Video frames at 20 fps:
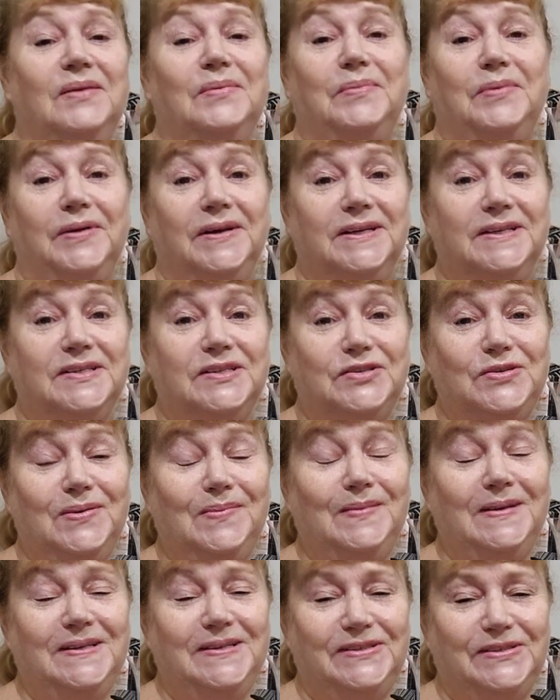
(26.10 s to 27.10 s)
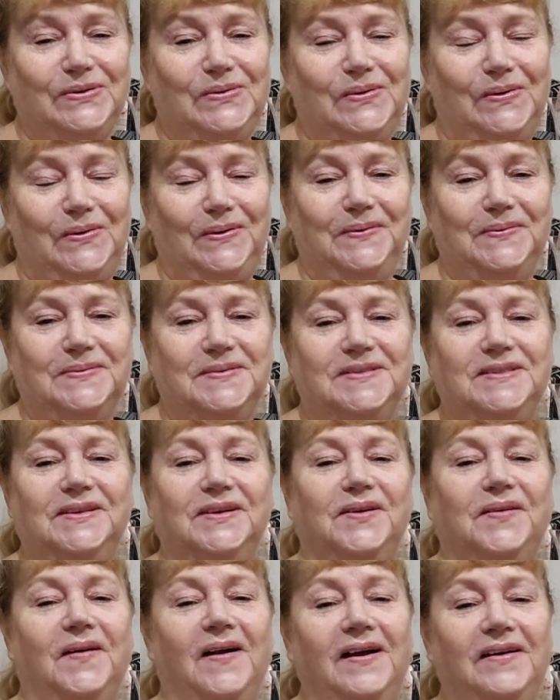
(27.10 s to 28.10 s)
but extremely sore. So
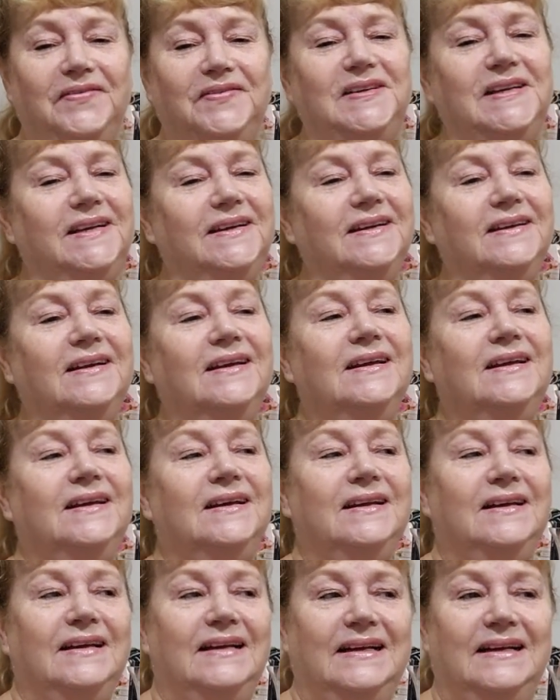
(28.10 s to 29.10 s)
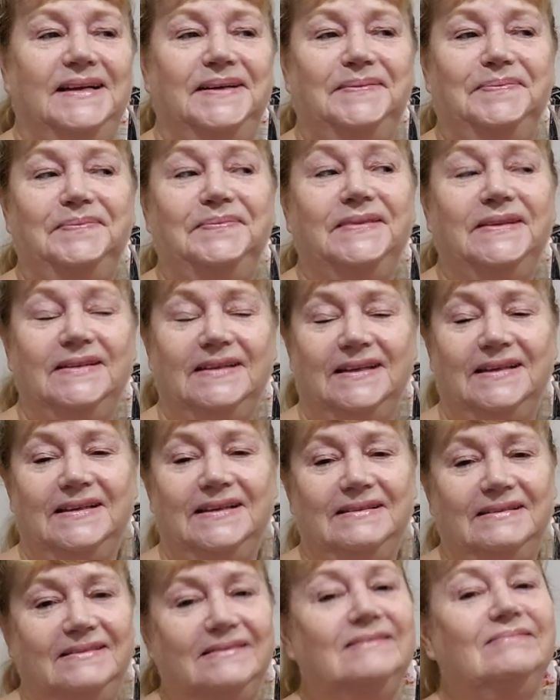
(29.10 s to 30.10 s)
crafting, I
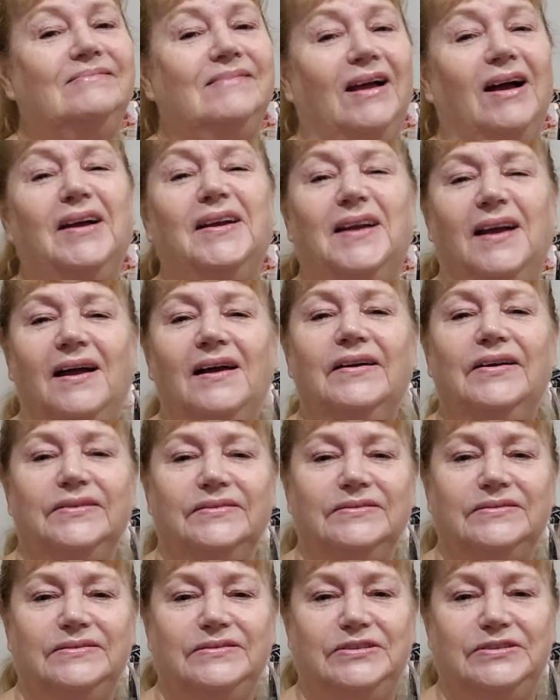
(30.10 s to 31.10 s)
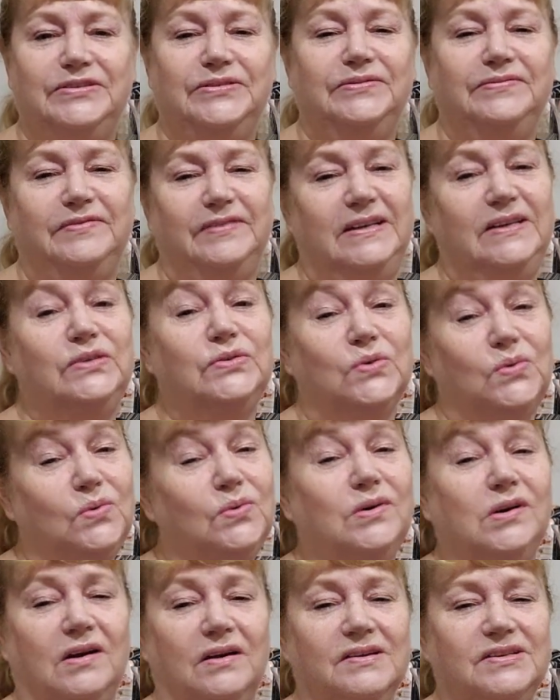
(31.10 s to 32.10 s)
can't sort of knit or
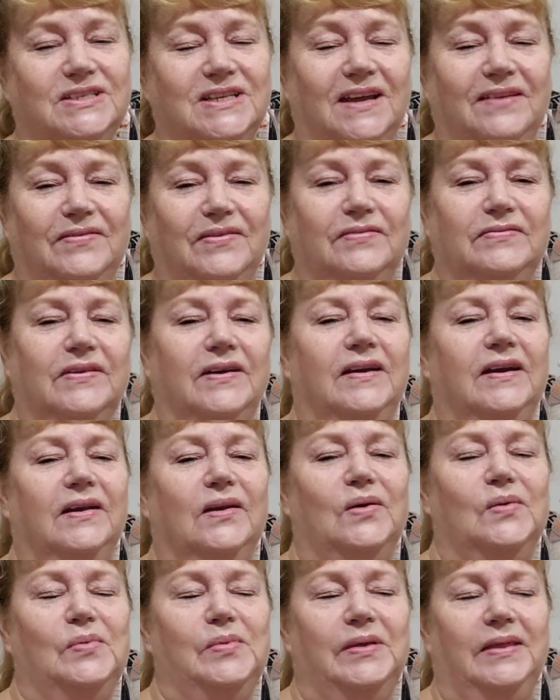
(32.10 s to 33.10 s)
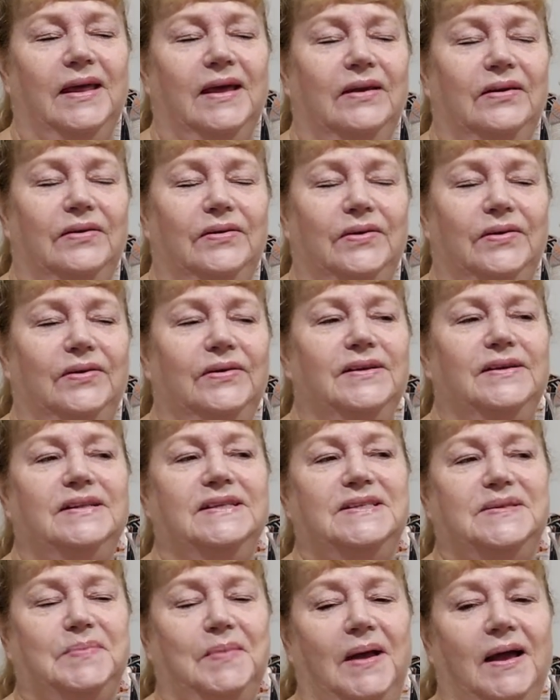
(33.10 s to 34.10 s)
crochet for very long without it
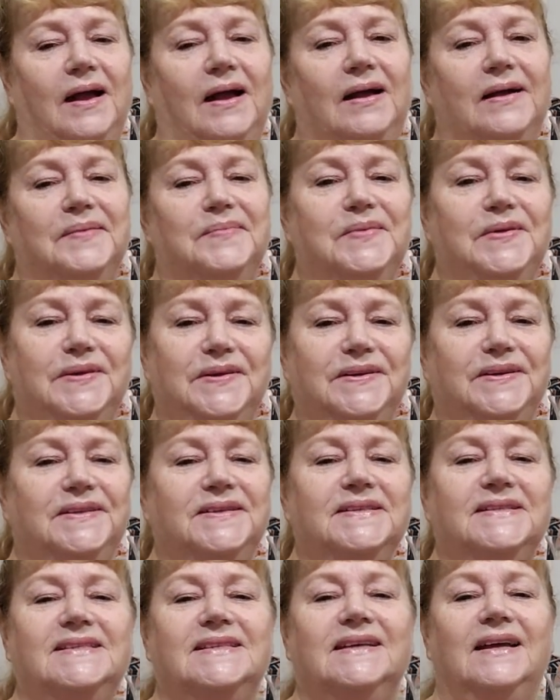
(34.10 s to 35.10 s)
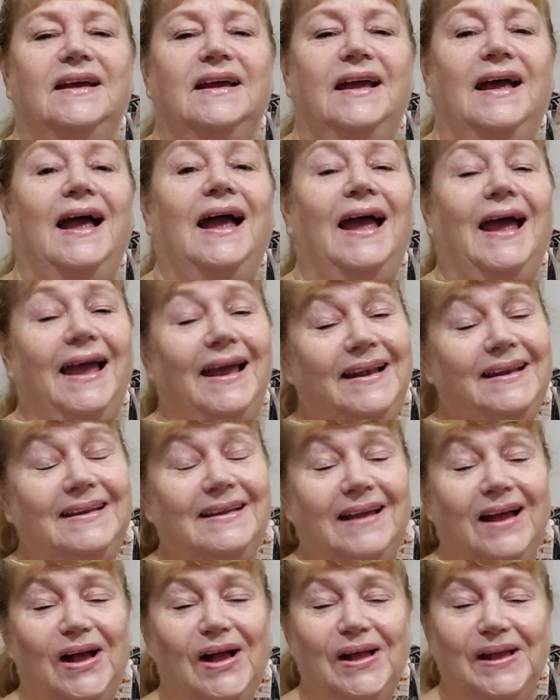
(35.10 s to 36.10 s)
hurts. My arm hurts.
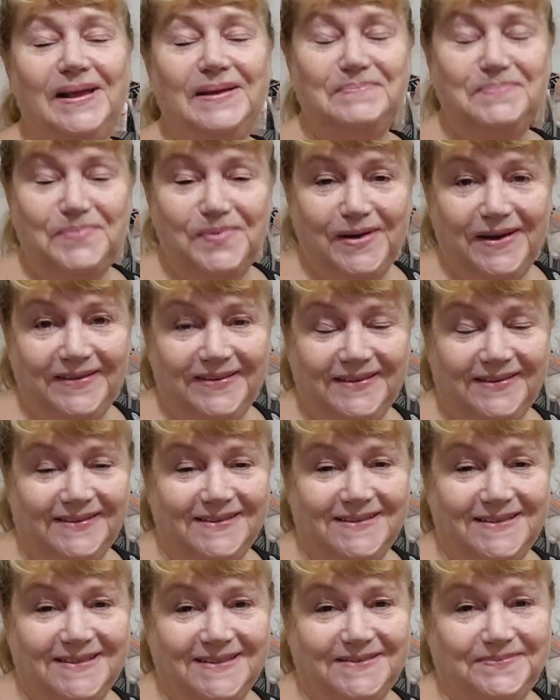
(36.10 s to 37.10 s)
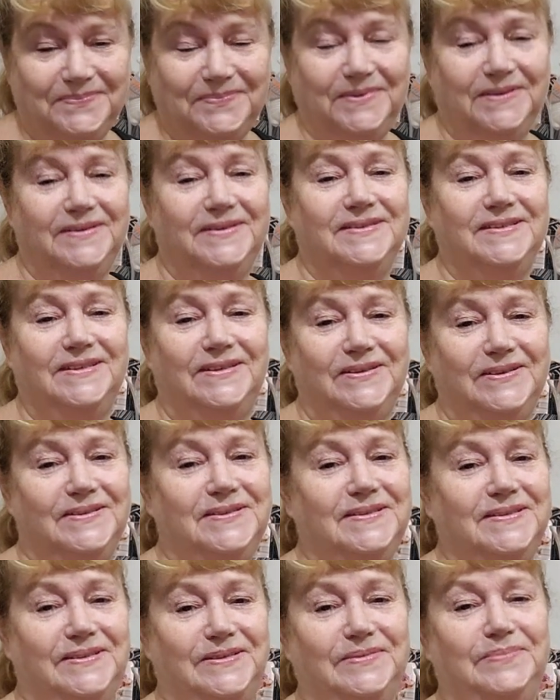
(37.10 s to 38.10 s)
And I am breathless because it
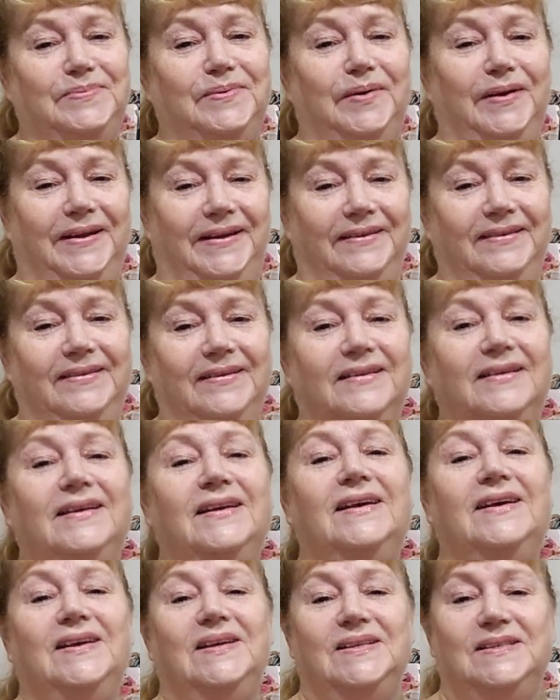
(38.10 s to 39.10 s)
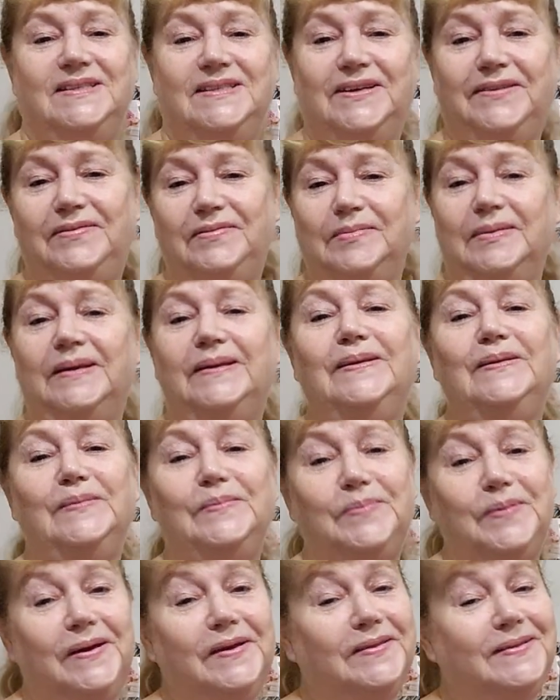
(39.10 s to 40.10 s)
hurts to breathe. So if I'm a little
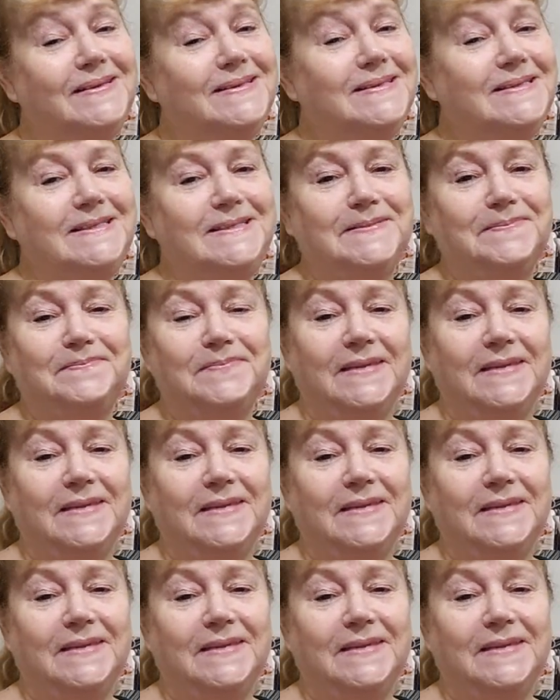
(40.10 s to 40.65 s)
breathless,